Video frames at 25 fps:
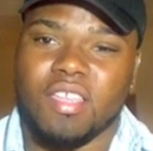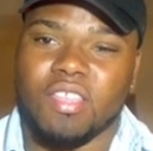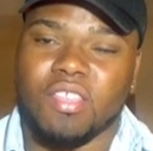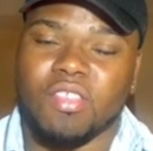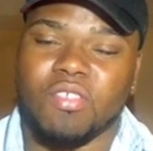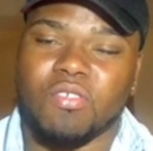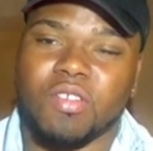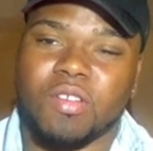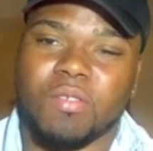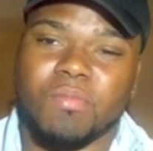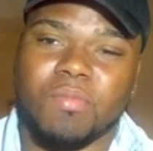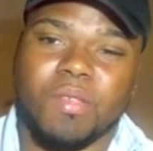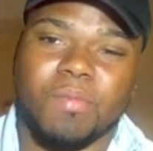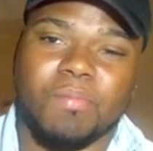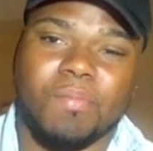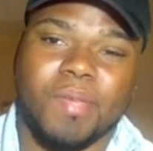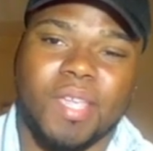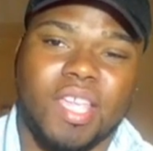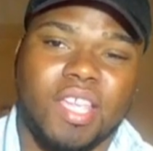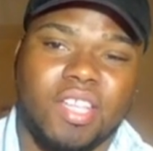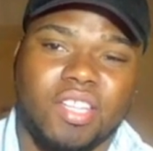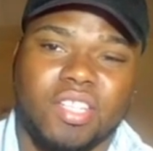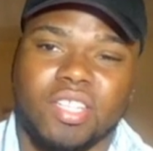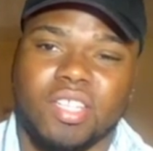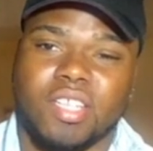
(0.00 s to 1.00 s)
You want to be
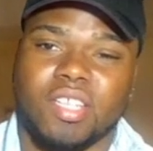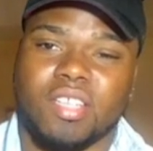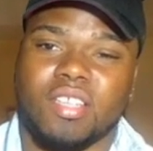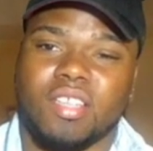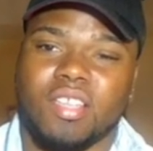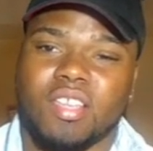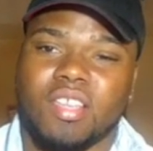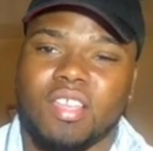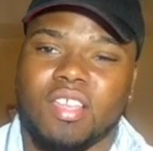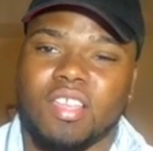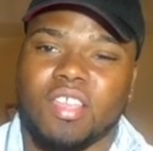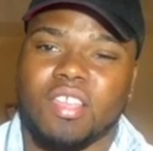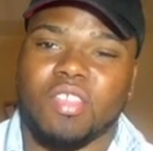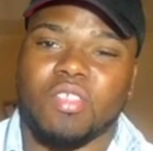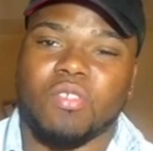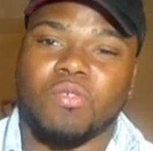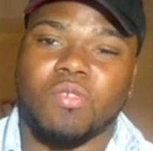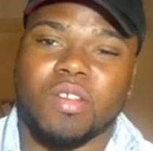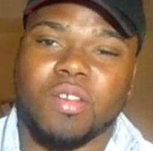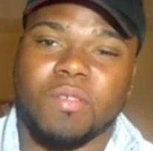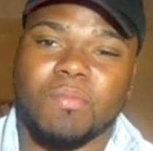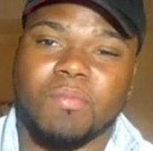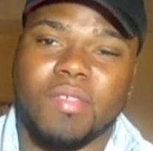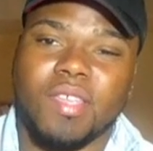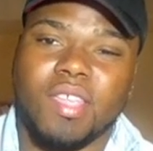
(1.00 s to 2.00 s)
patient, you
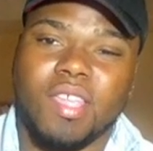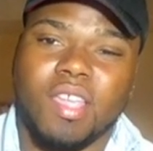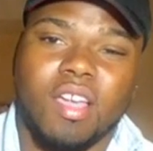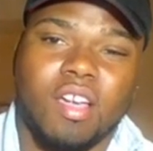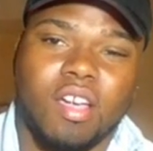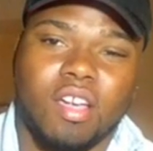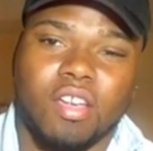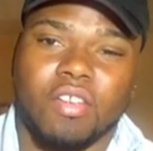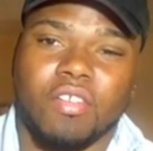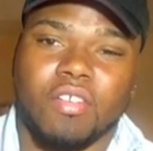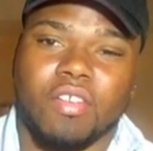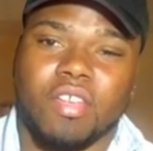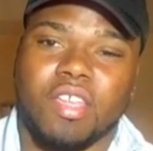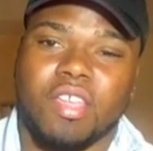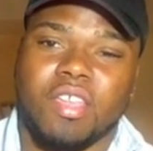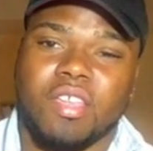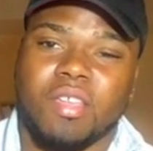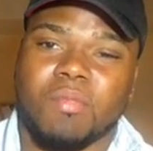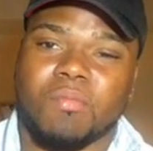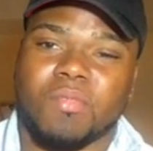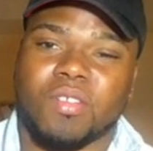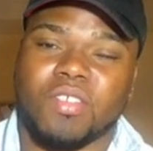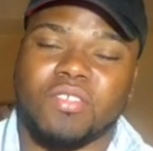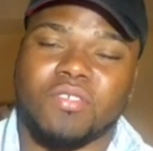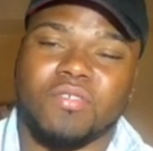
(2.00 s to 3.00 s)
want to be hungry,
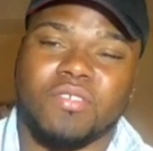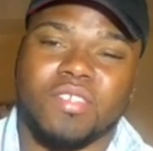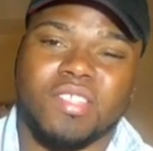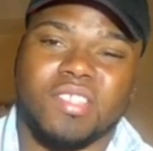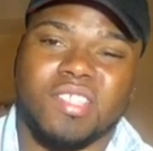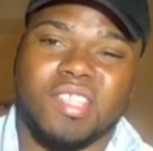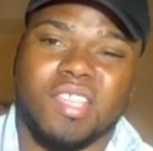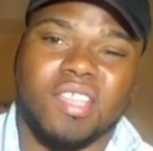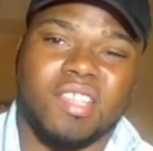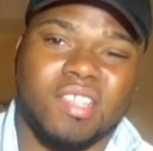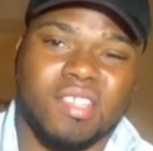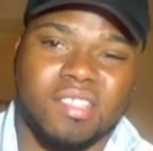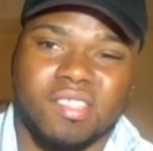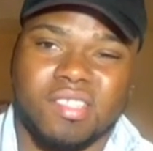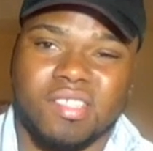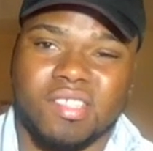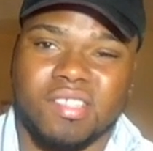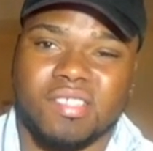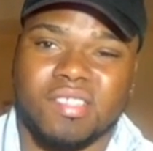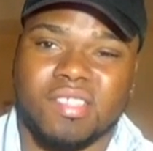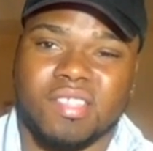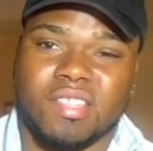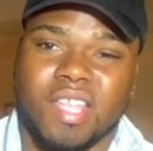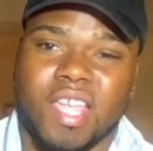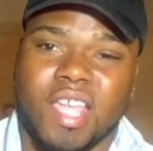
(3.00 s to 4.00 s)
but you want to take
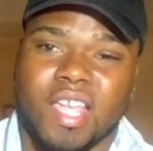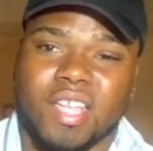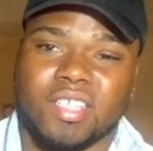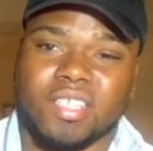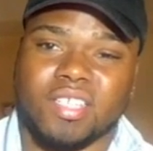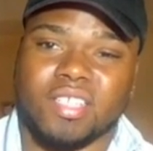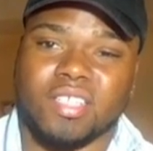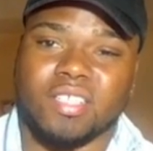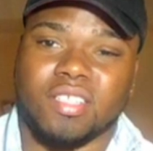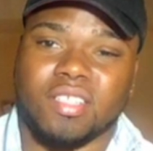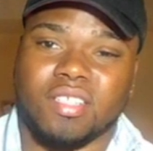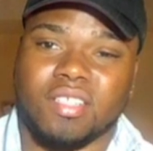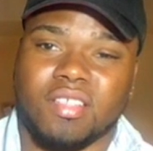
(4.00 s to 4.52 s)
consistent action.